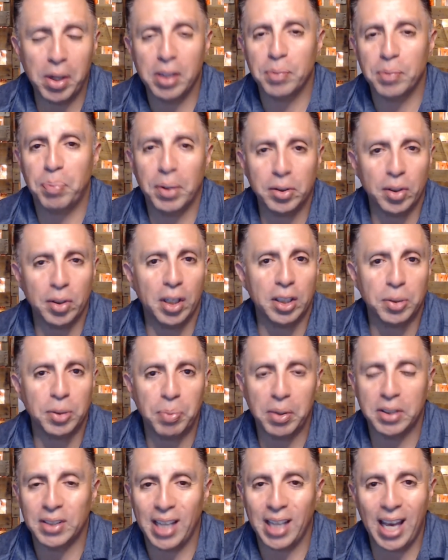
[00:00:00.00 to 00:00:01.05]
personal
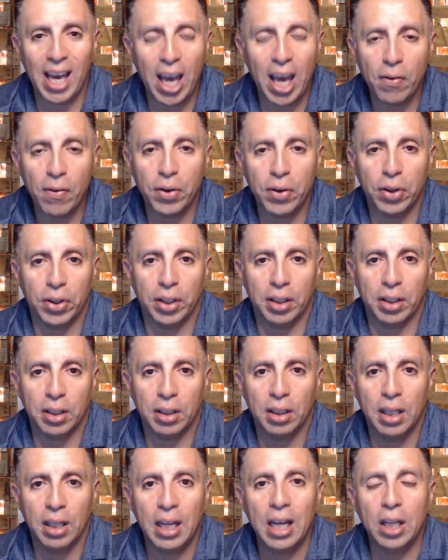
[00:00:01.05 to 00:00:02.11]
experience, everything,
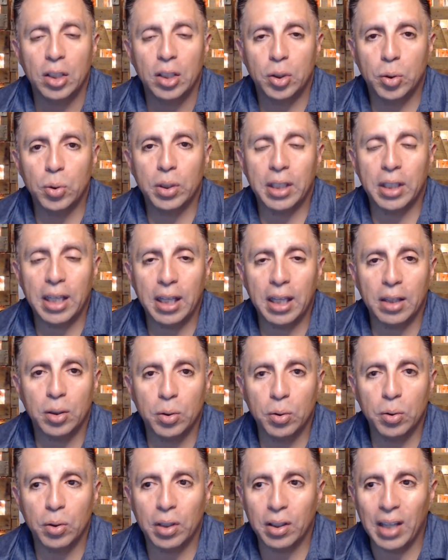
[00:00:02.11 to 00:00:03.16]
to
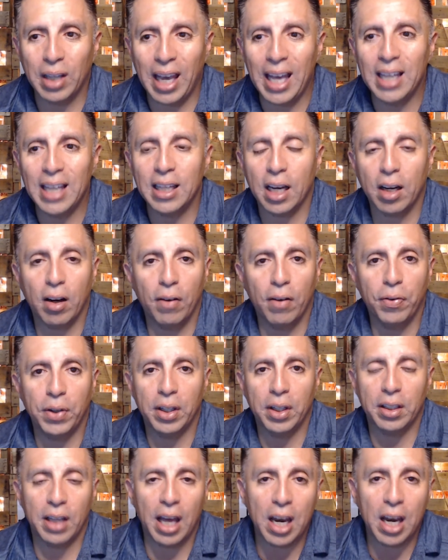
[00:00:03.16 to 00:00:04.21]
gain that
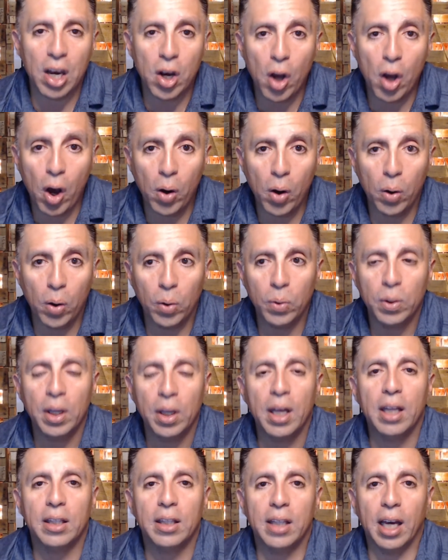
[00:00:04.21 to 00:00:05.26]
confidence and know
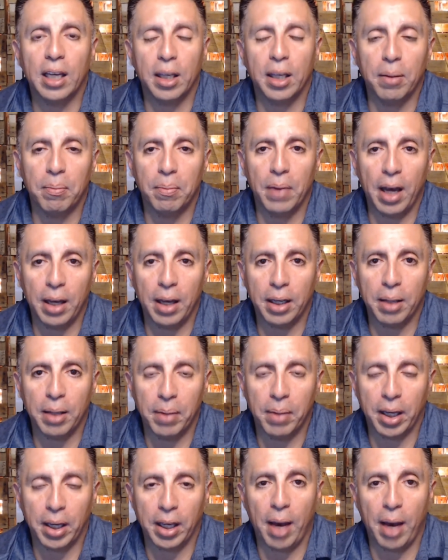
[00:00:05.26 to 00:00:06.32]
that I can
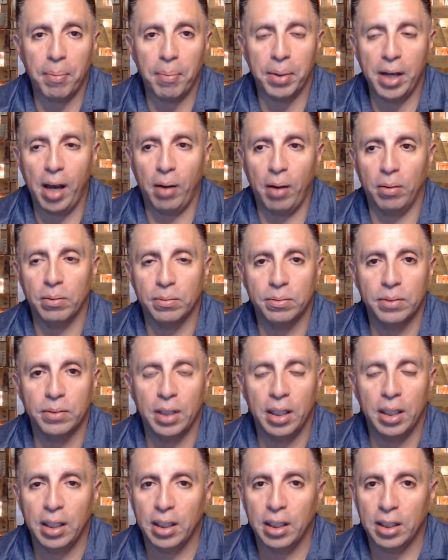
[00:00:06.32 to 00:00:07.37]
make it happen. Now,
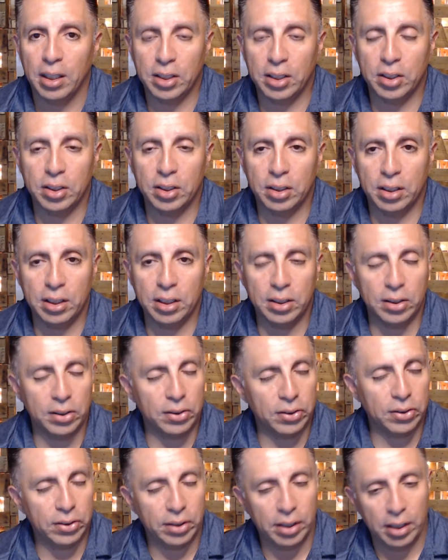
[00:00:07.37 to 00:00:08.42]
this
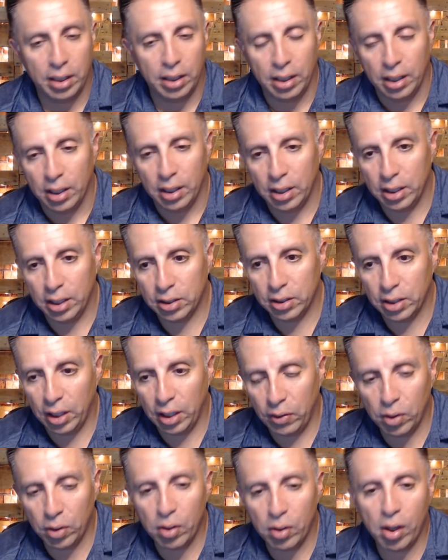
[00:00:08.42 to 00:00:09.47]
is
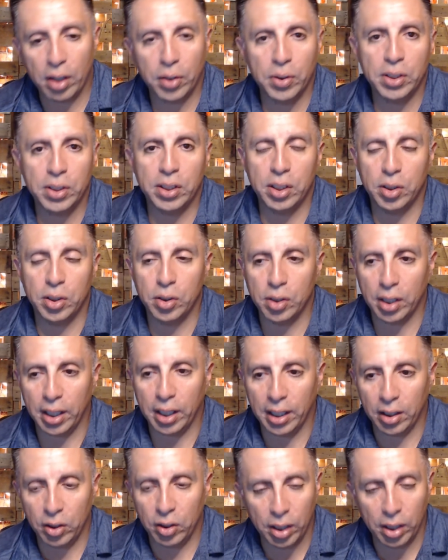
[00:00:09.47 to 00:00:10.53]
if you're not a Christian,
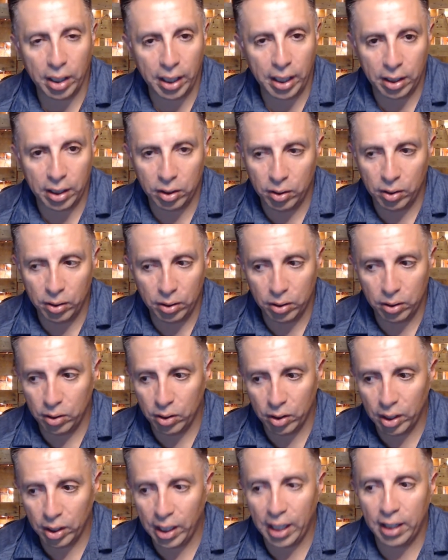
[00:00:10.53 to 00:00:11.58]
you're
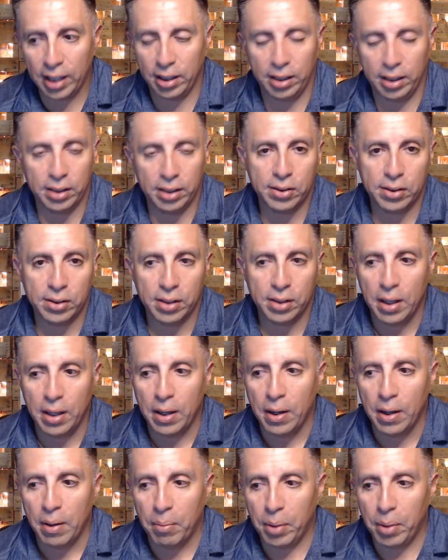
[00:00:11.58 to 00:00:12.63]
not get this,
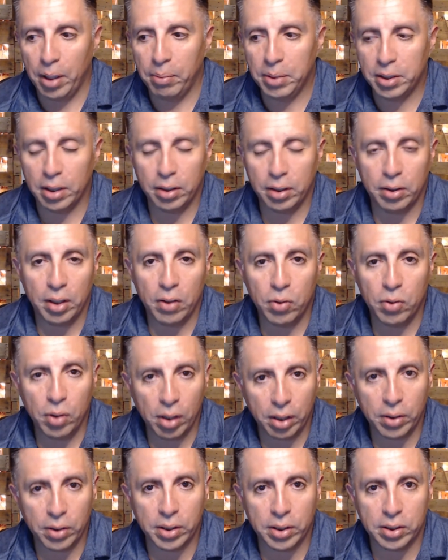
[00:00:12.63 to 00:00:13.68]
but let me tell you, if you're
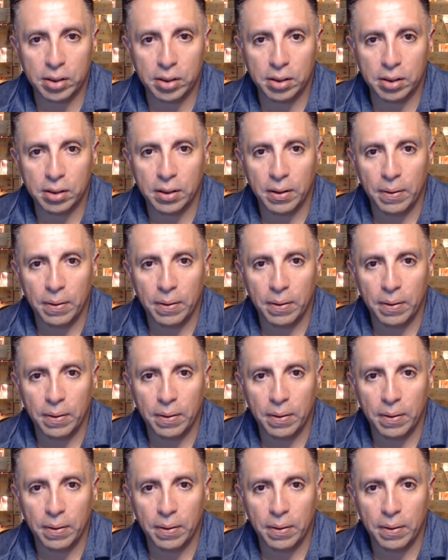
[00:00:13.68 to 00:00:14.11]
a Christian,